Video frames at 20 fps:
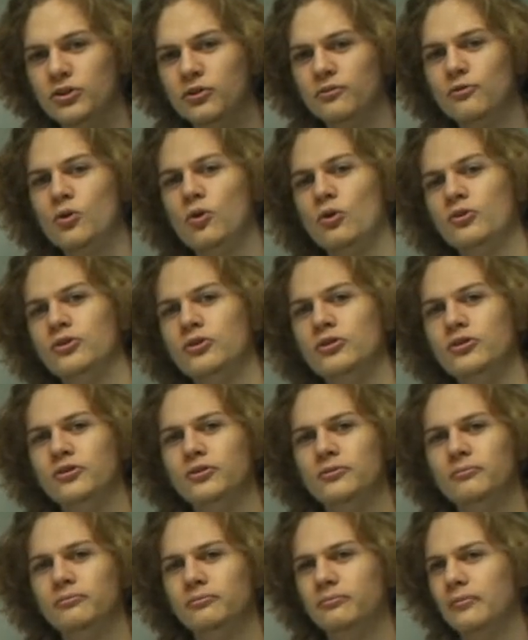of course
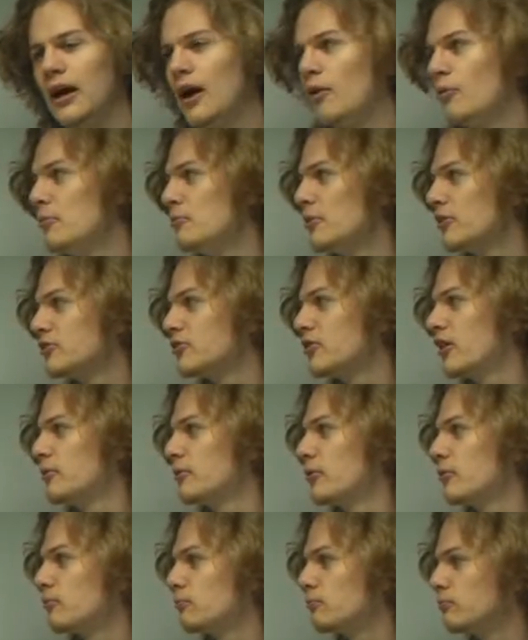is how we measure time
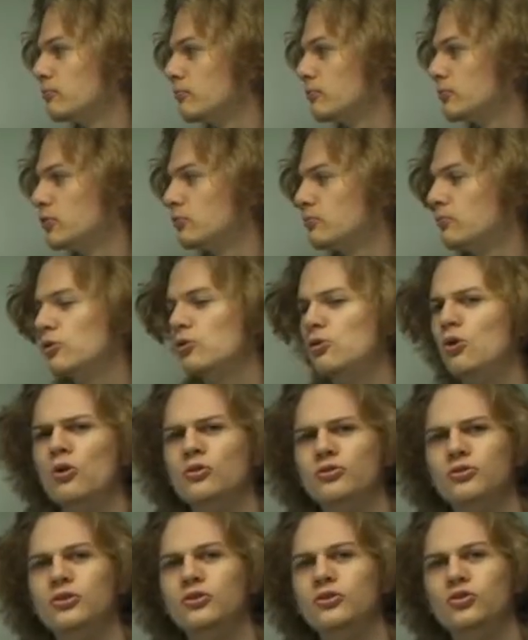on
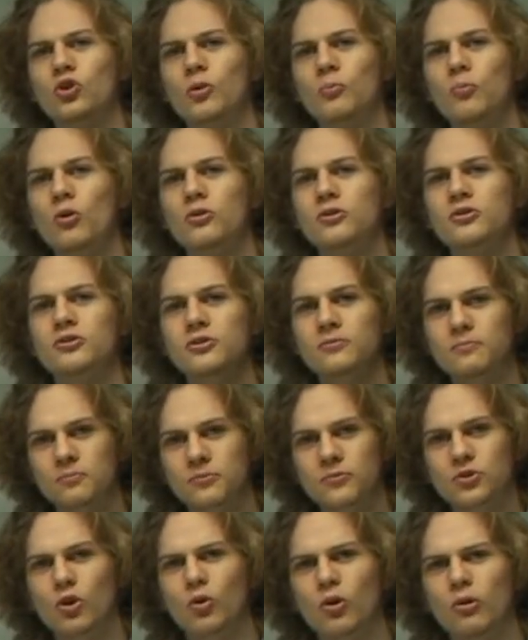clocks and stopwatches and
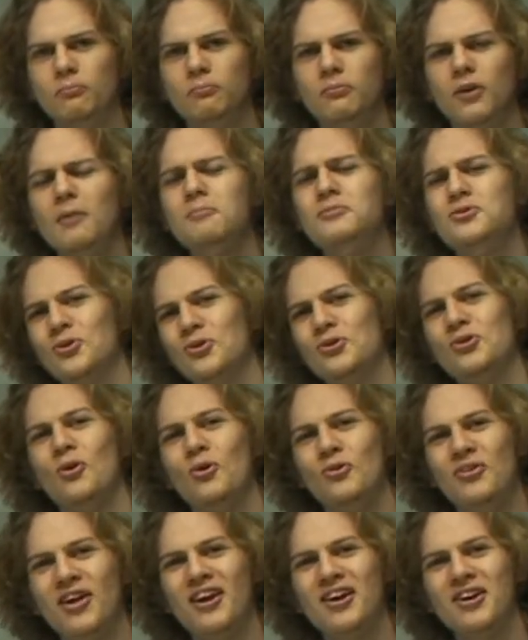so on. I'm sure you know
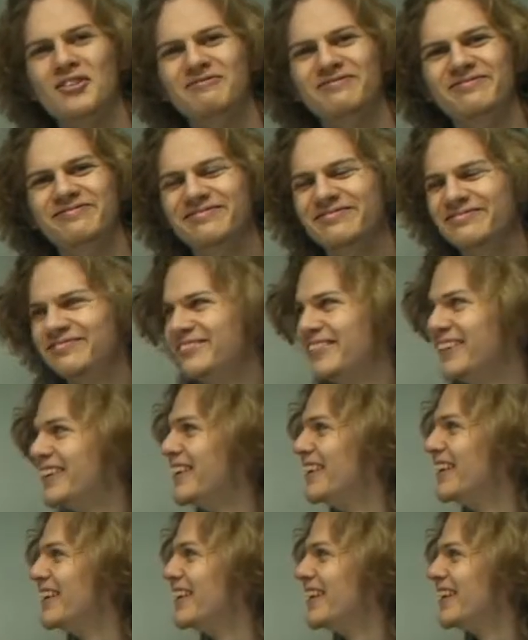what they are.
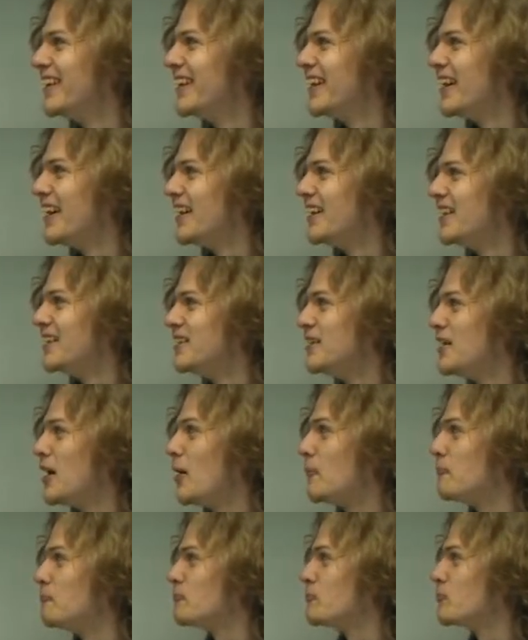
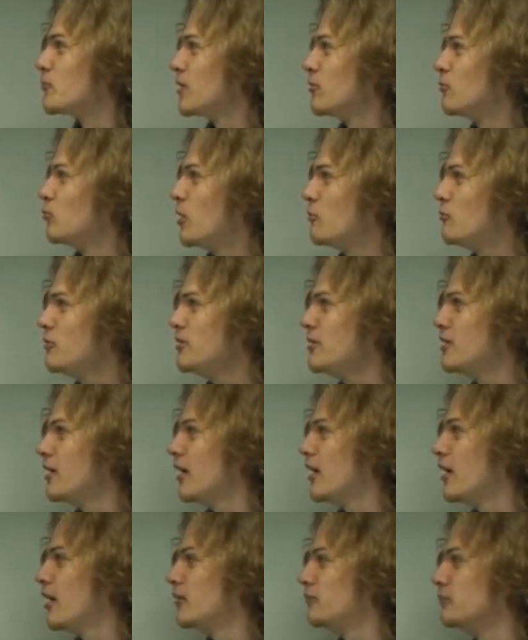Now, when we
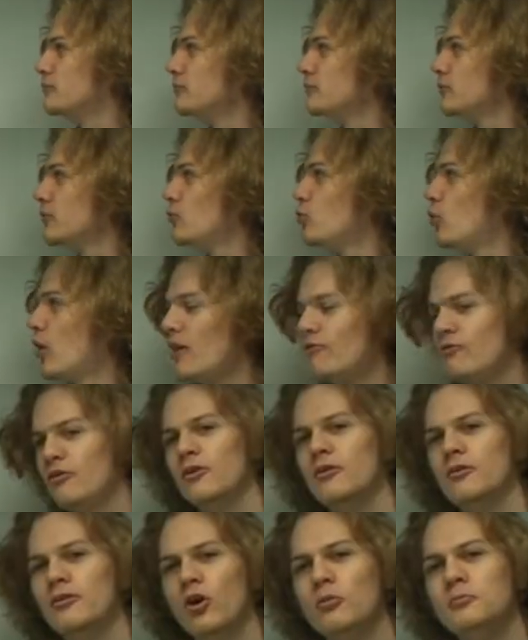graph
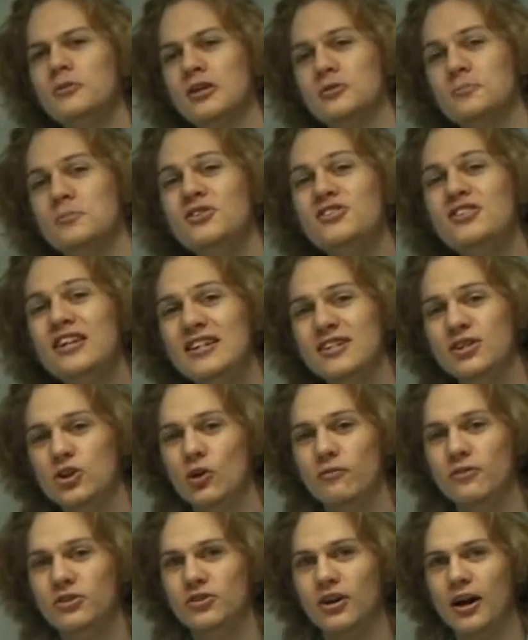an object's position
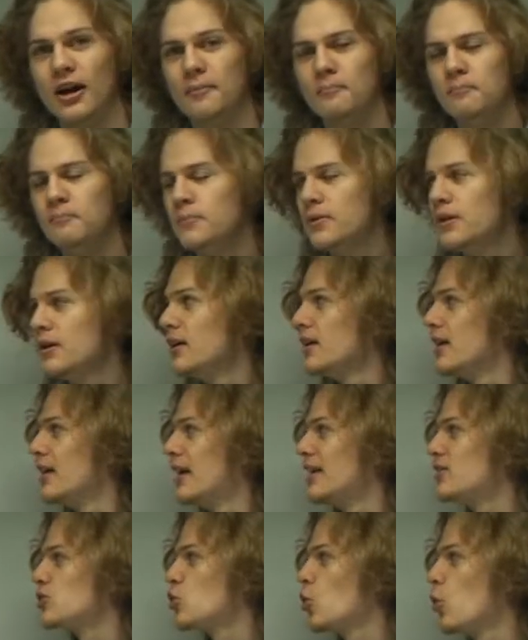over time,
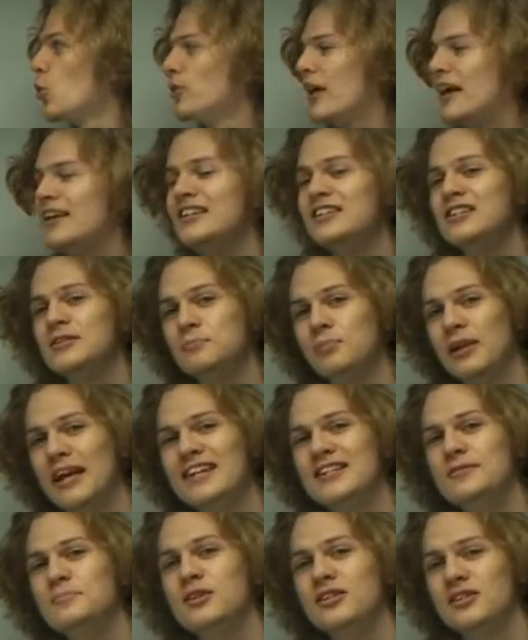it's called a
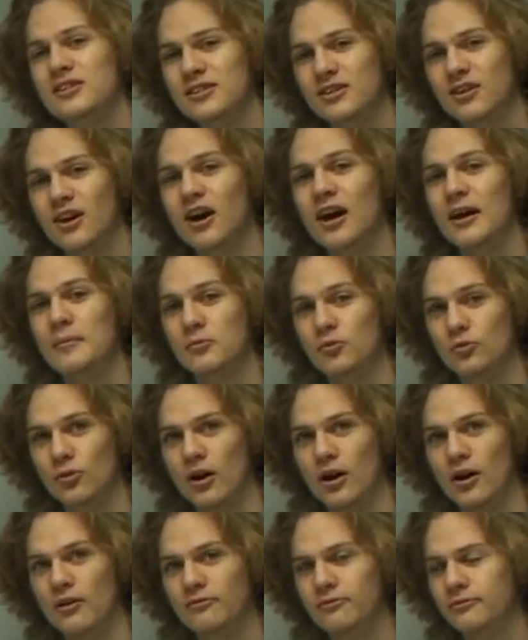displacement-time
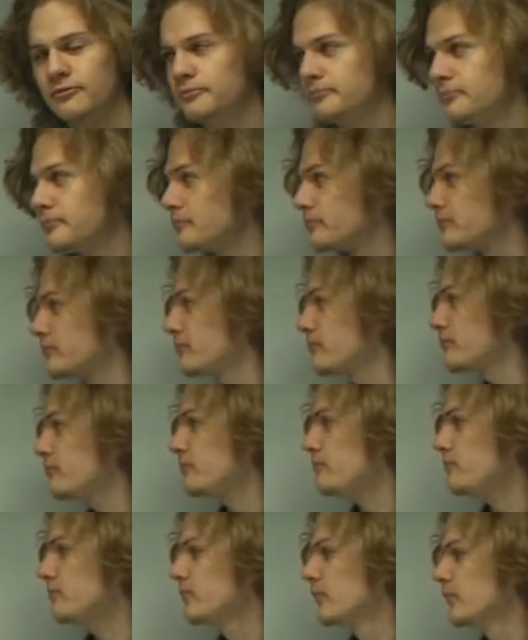graph.
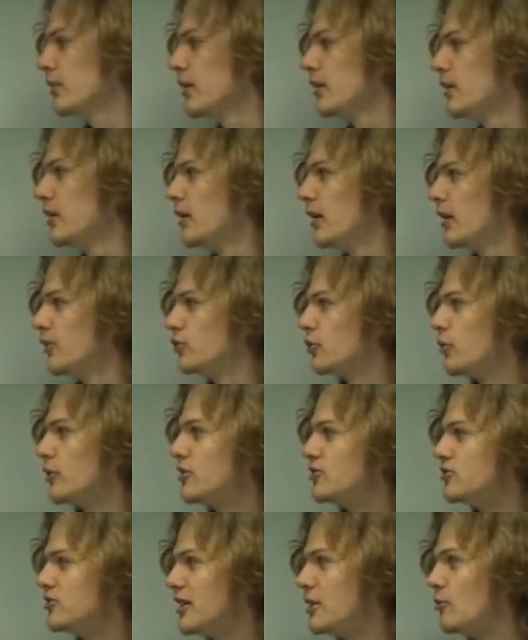So we
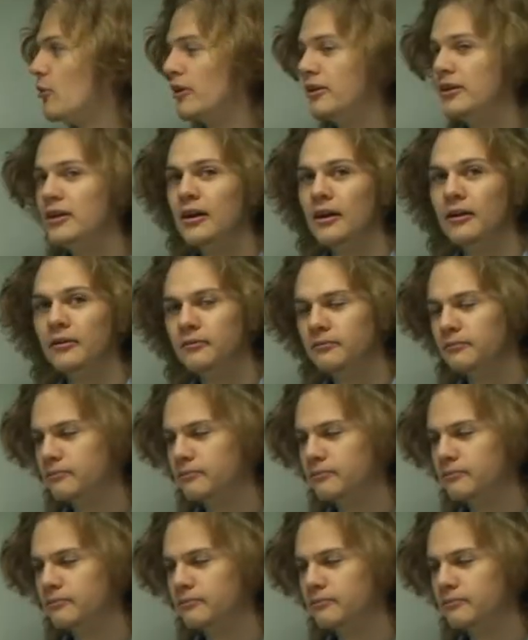can see one here.